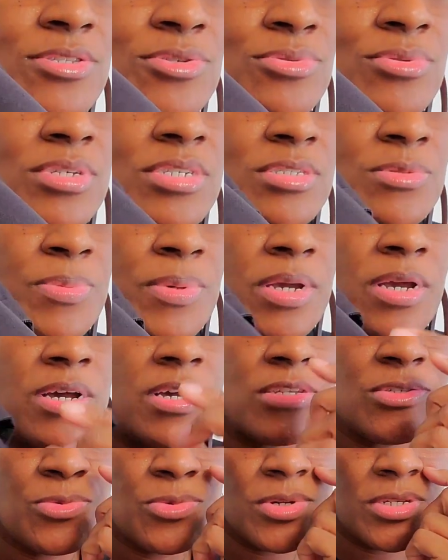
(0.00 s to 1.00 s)
do this
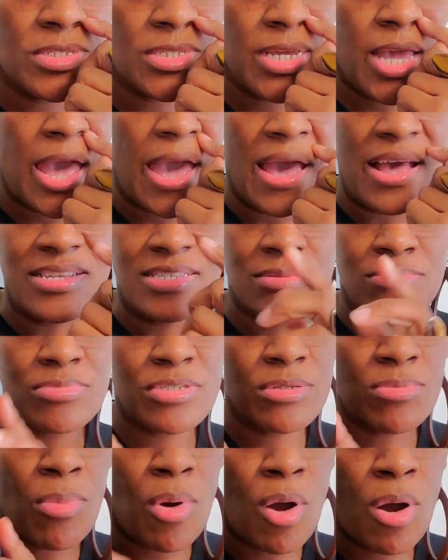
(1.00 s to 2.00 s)
because Rizzy has some
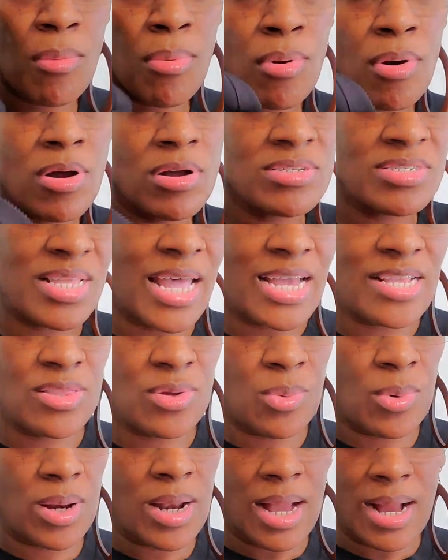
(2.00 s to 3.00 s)
small bras like
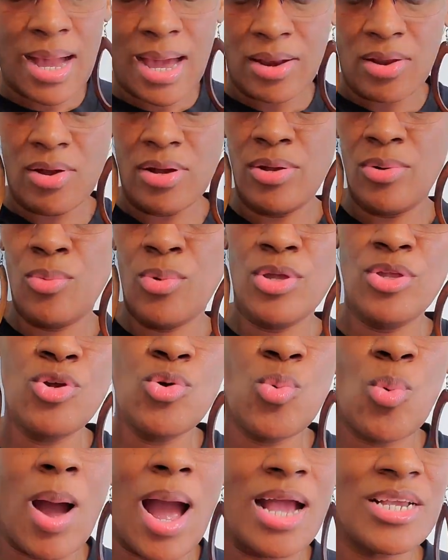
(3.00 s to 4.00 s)
the one I got on. And when you
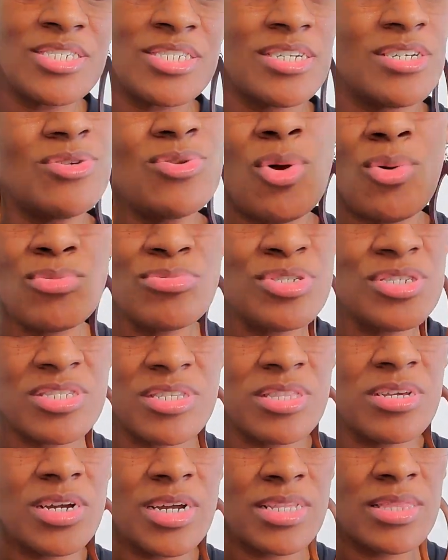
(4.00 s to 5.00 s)
wash and you don't just
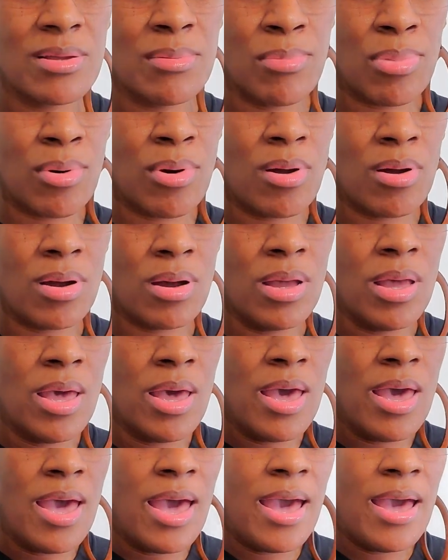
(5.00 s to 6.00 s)
look at the bra
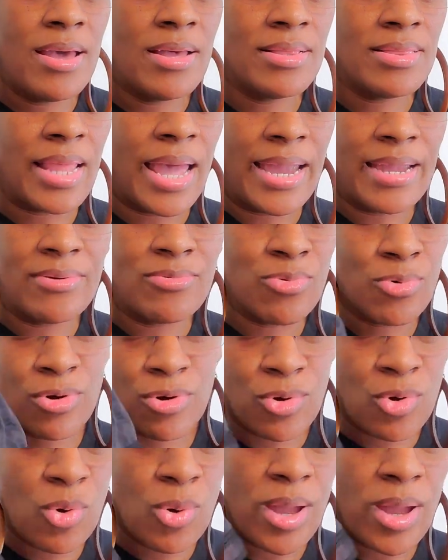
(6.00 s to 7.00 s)
like
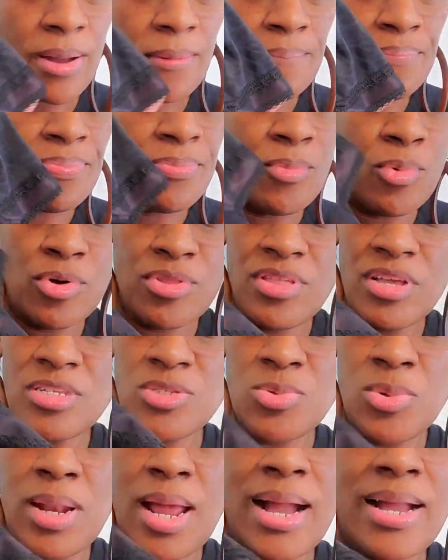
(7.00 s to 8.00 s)
real quick. Well,
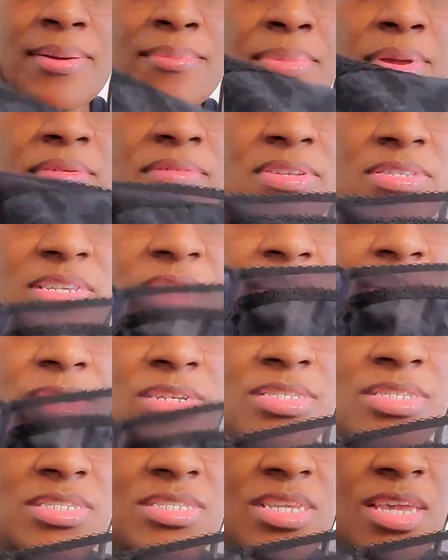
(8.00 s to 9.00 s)
this one I can be able to tell
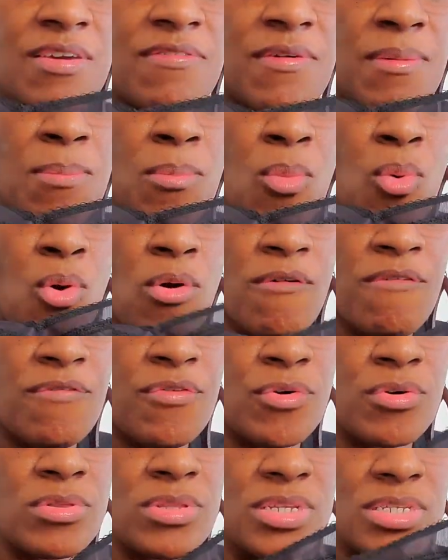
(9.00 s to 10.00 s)
because it's giving more
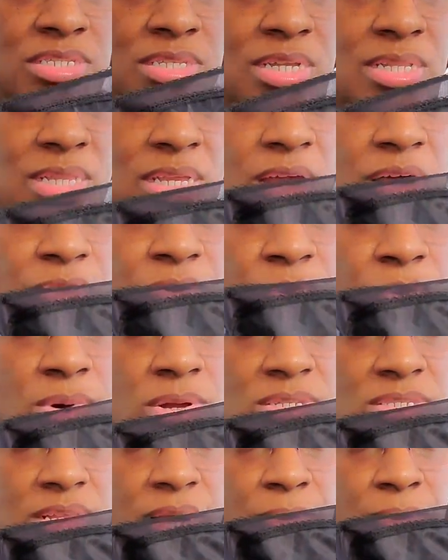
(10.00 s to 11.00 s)
fullness than the other
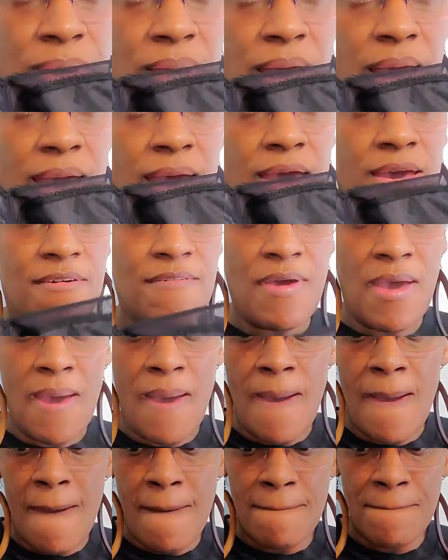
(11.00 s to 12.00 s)
ones that we have.
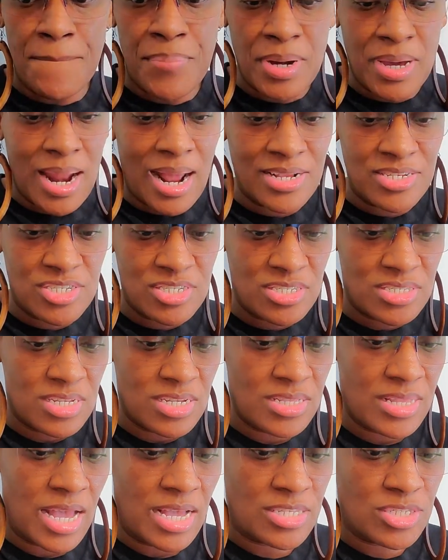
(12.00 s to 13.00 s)
But I just
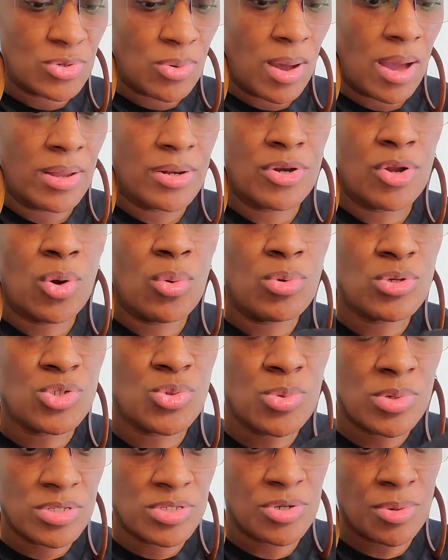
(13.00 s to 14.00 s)
did that so I know which
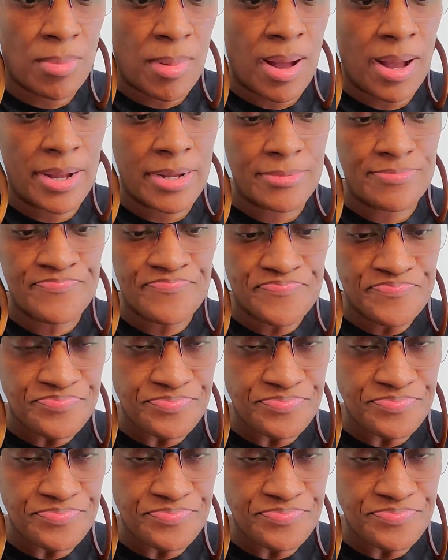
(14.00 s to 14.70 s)
ones are mine.